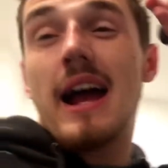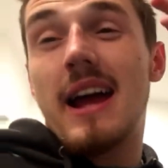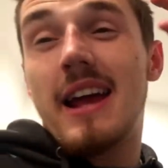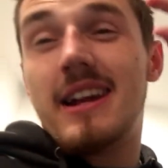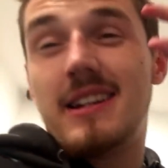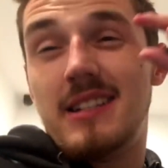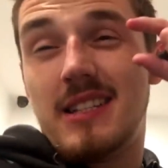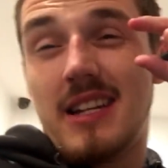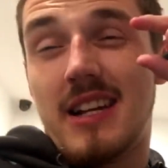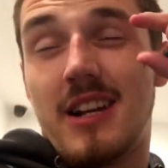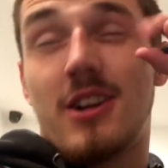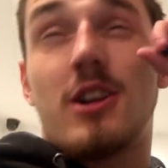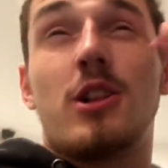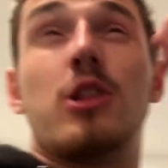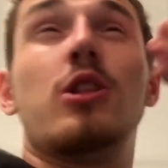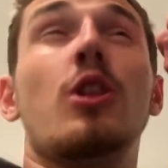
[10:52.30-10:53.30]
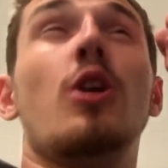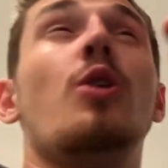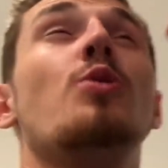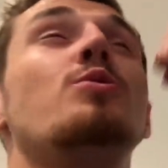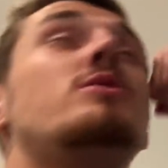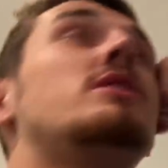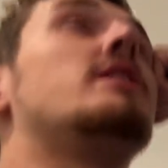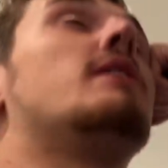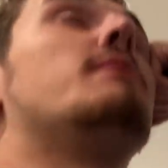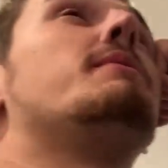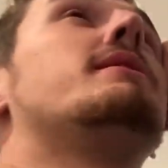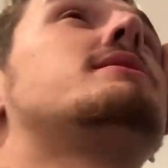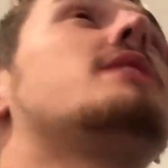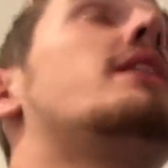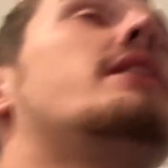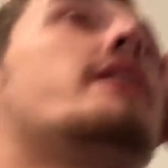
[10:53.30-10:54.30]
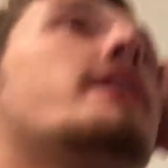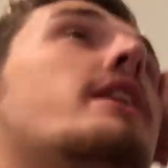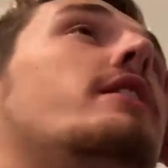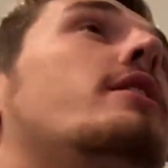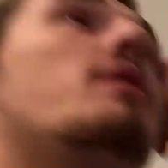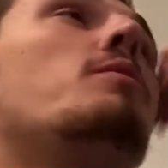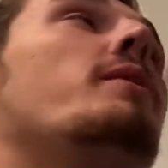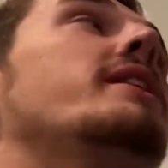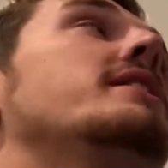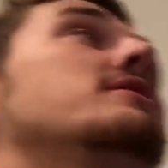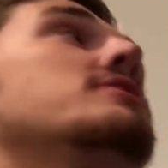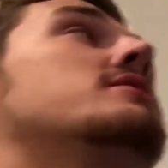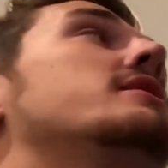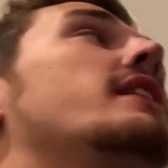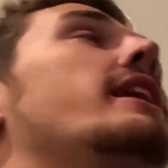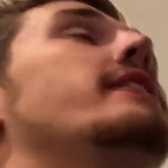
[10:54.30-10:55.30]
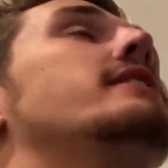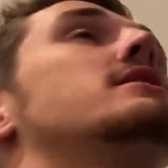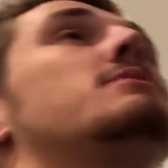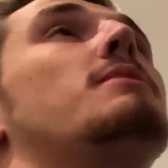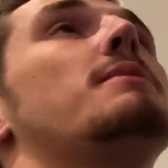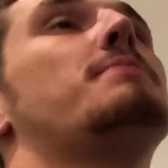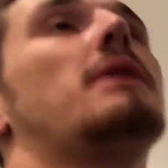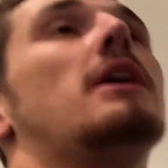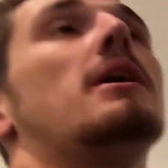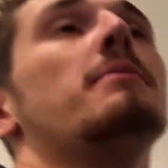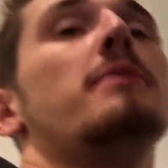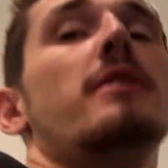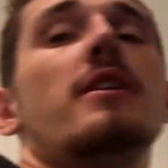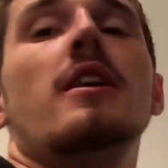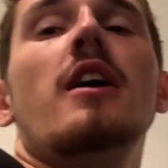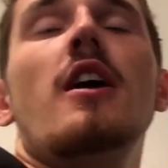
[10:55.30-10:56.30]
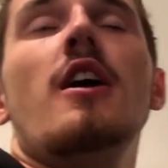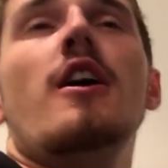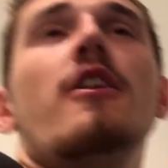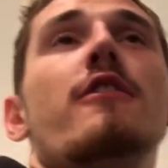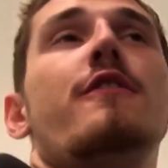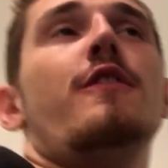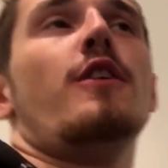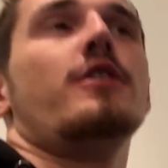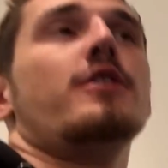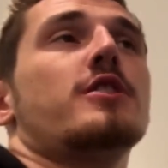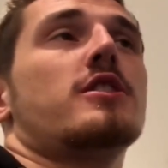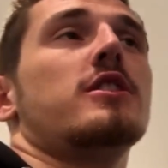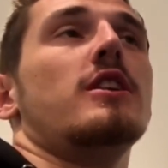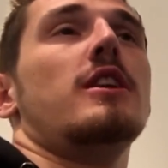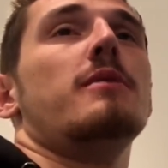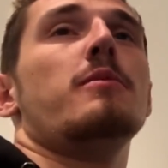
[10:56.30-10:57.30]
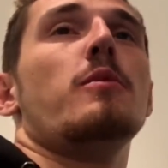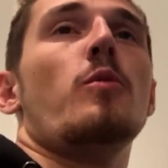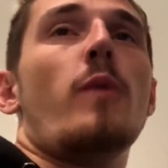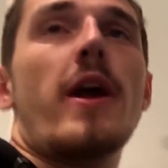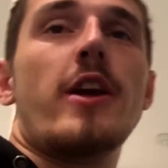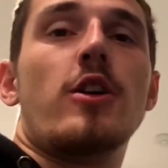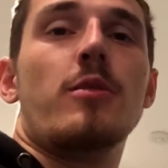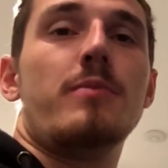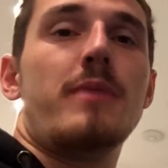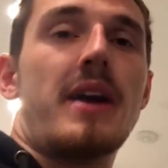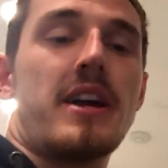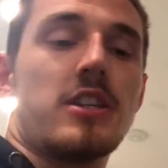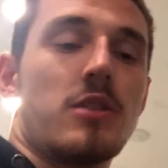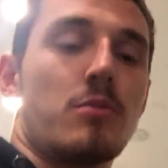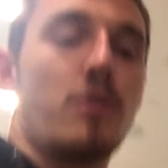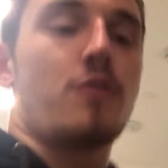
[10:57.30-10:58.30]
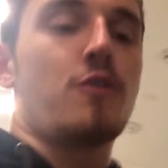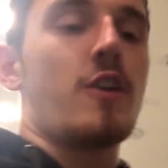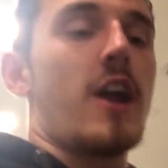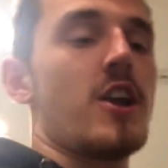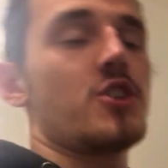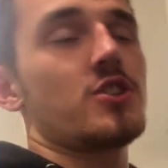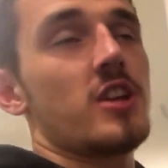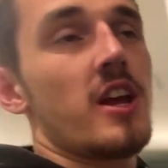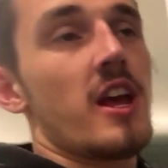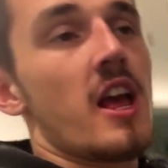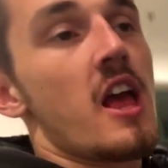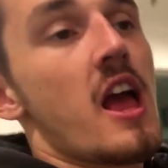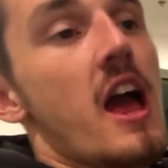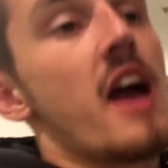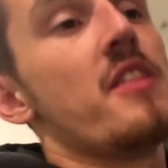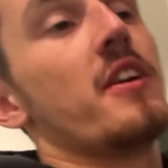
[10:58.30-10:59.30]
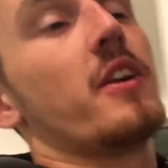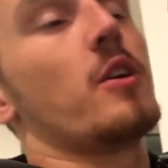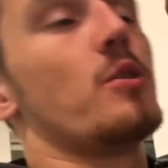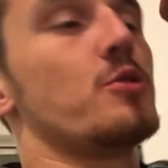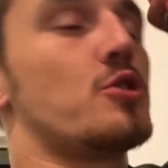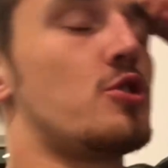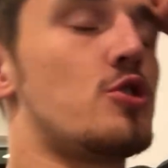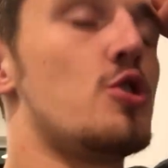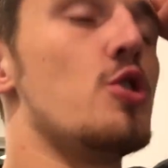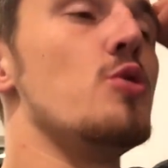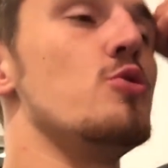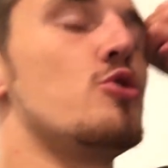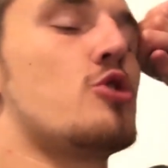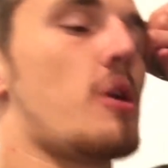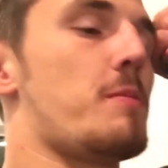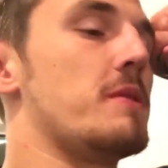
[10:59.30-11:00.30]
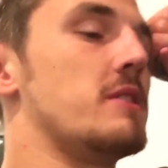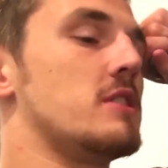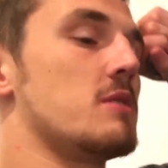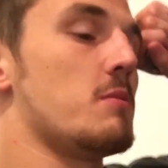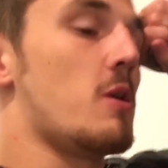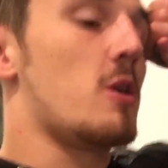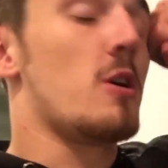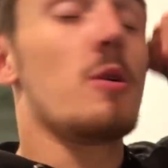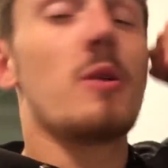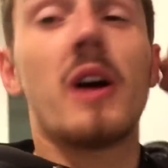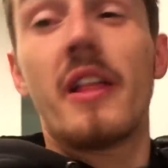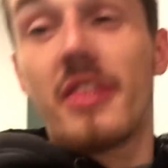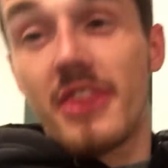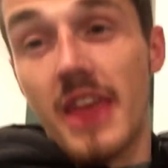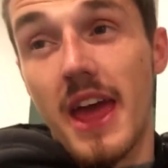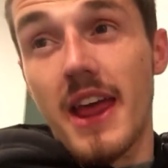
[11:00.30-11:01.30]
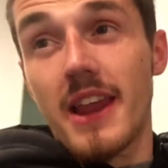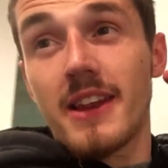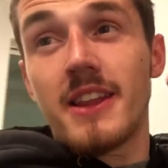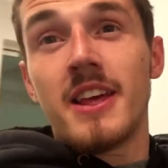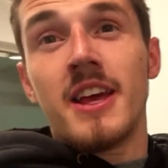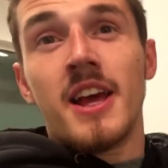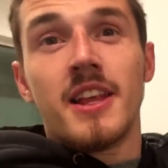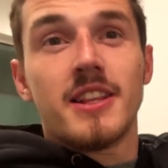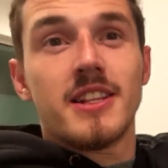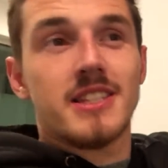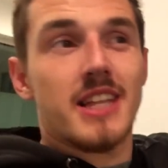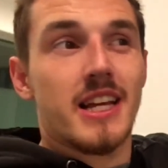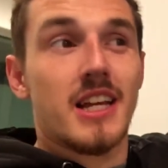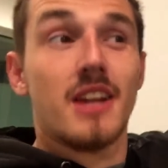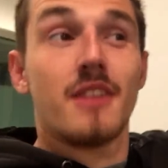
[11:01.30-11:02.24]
eyes are closing. I'm not tired. I cannot wait just to get into my apartment, fall asleep, wake up nice and refreshed, and then go suit shopping tomorrow. And then there's like